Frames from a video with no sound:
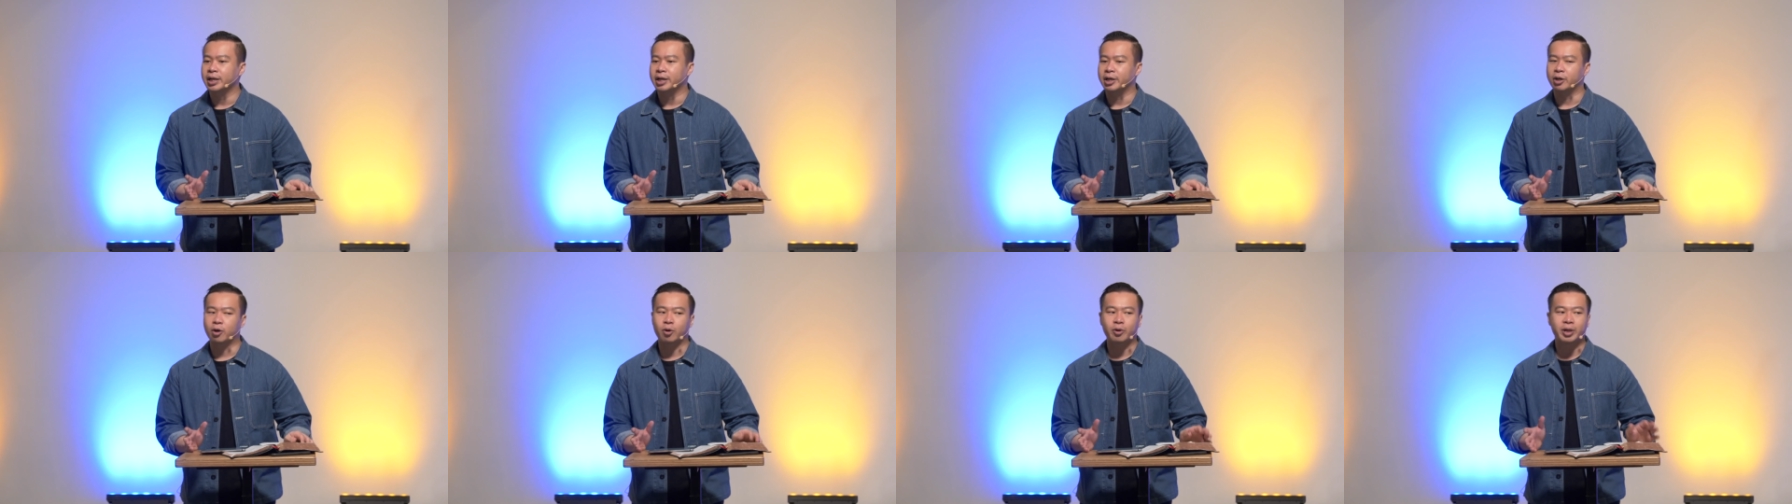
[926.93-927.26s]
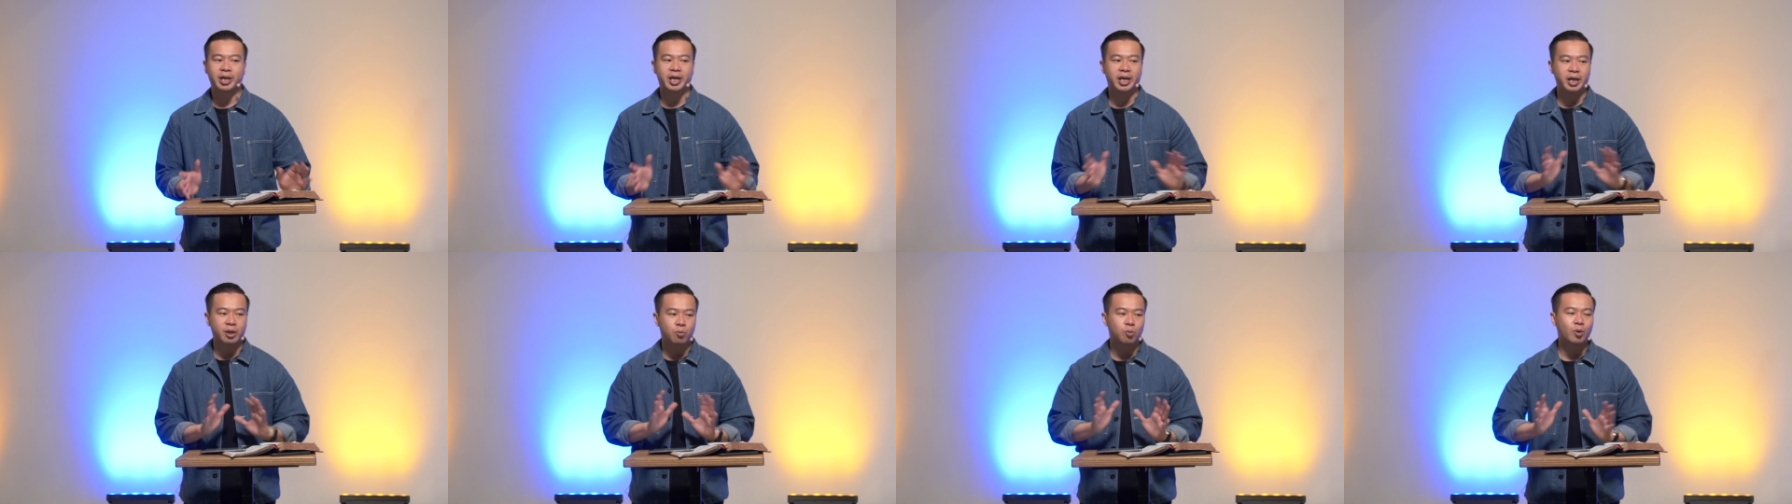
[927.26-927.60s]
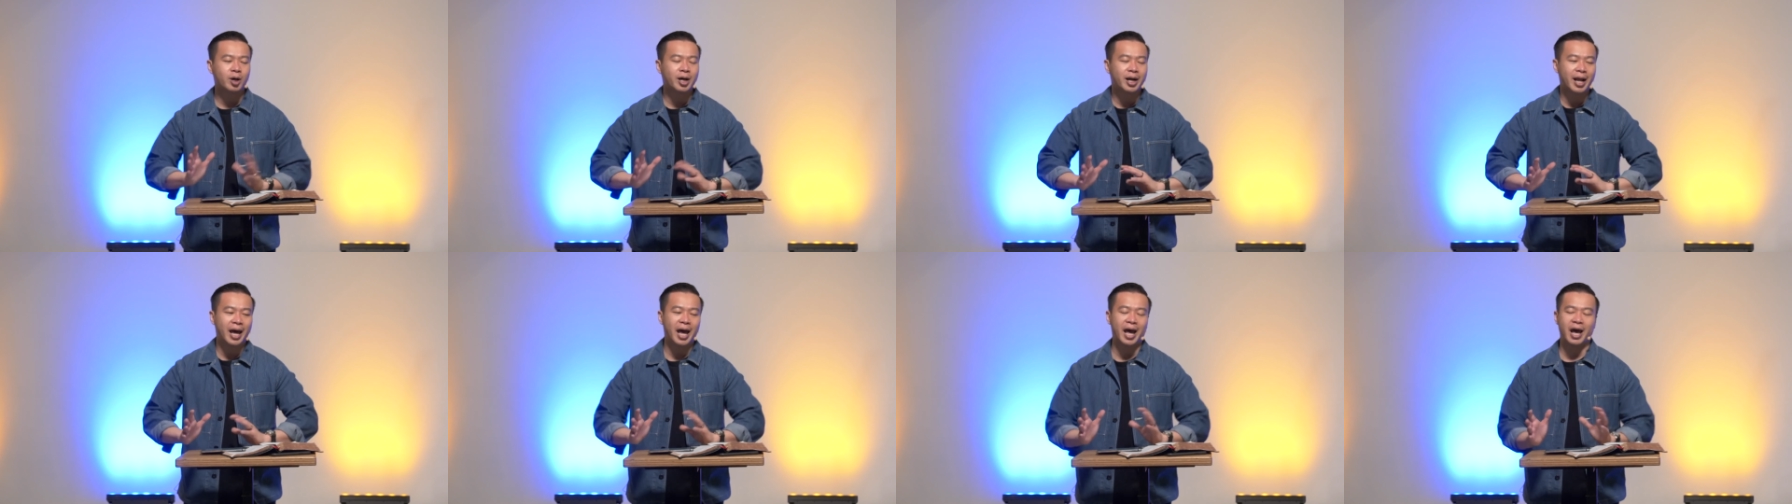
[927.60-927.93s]
you know, he
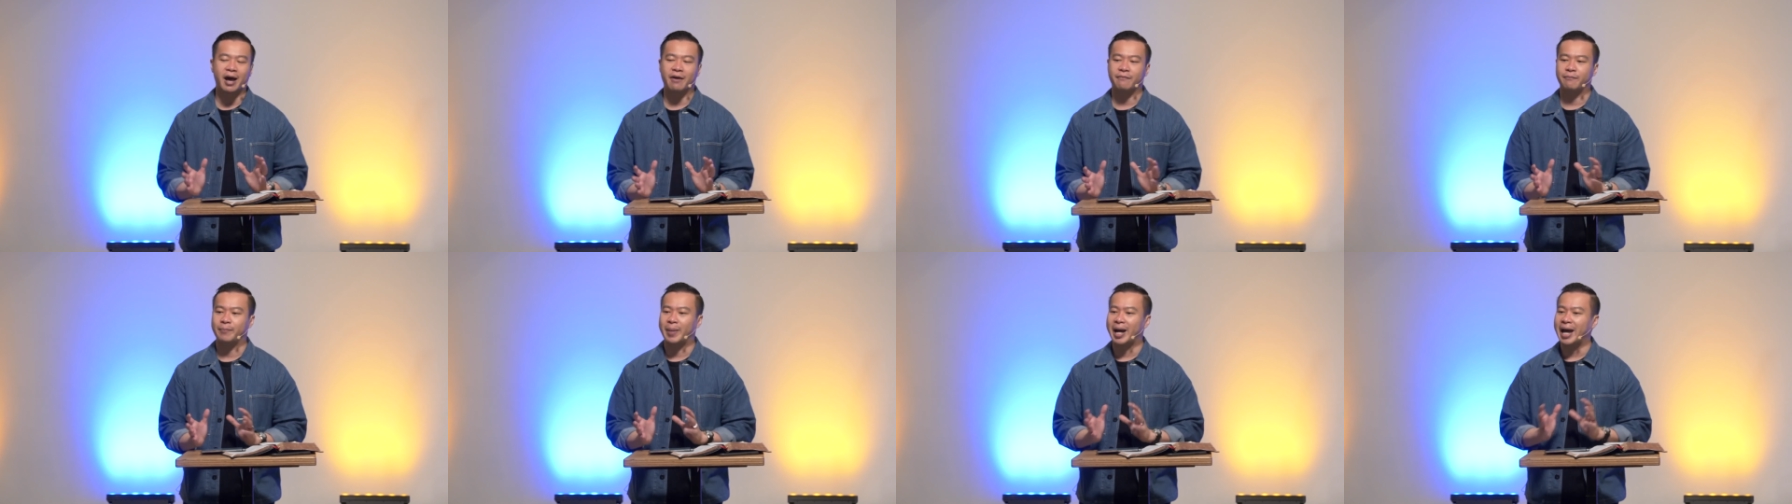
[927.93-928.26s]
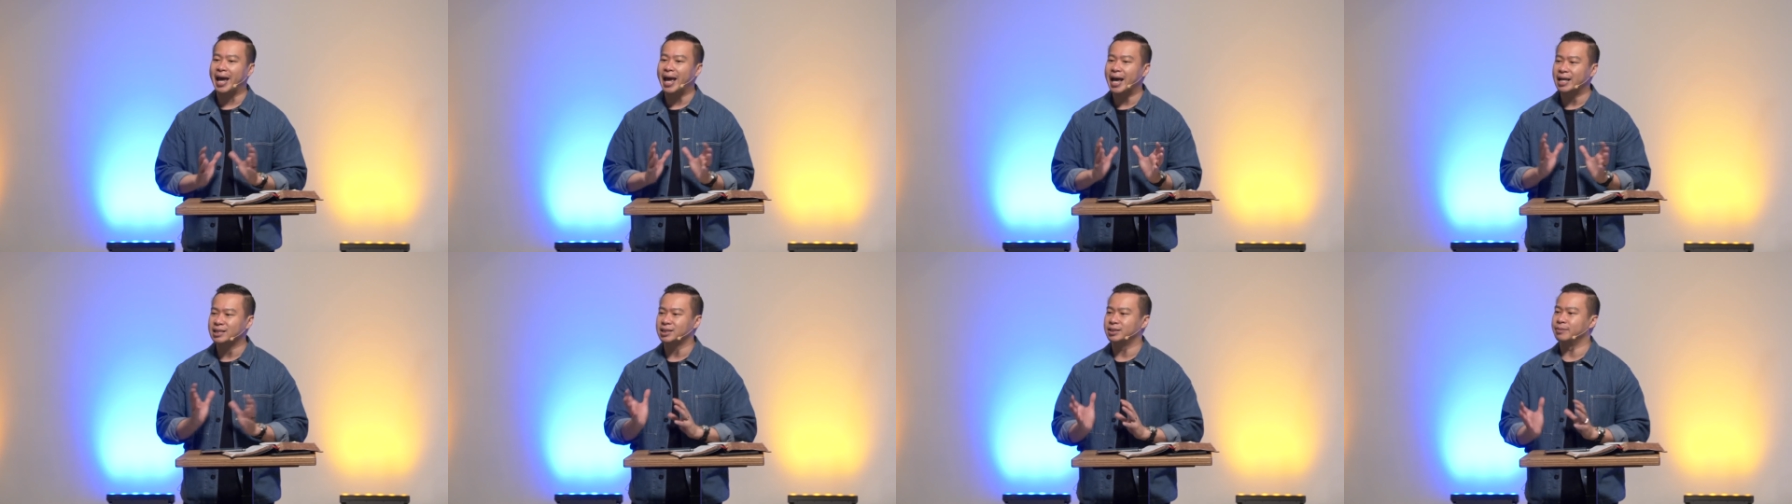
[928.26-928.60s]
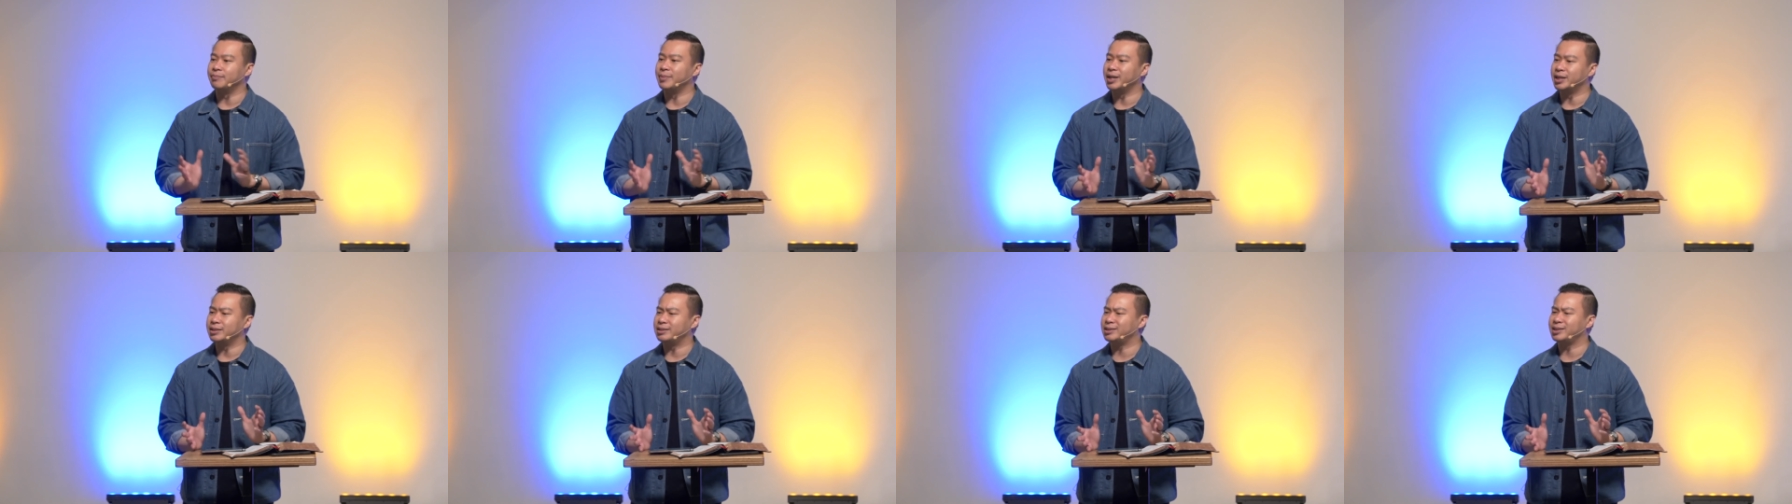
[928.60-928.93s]
would have, by
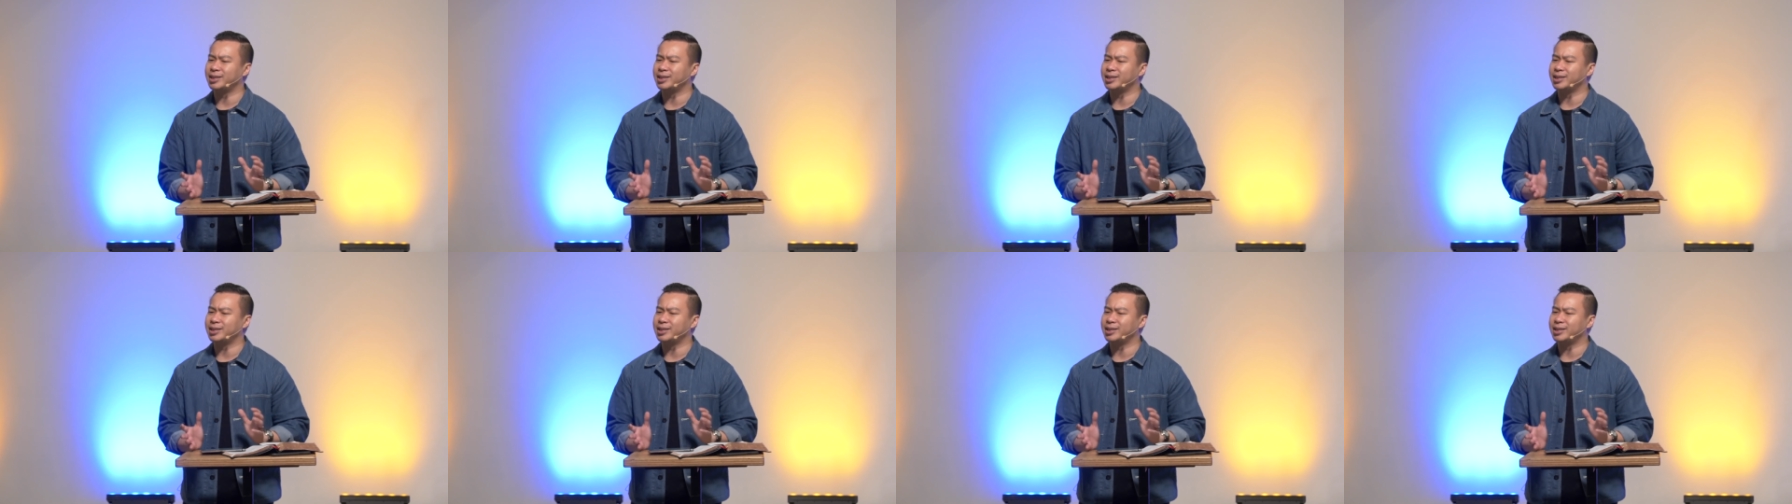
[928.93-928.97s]
estimate,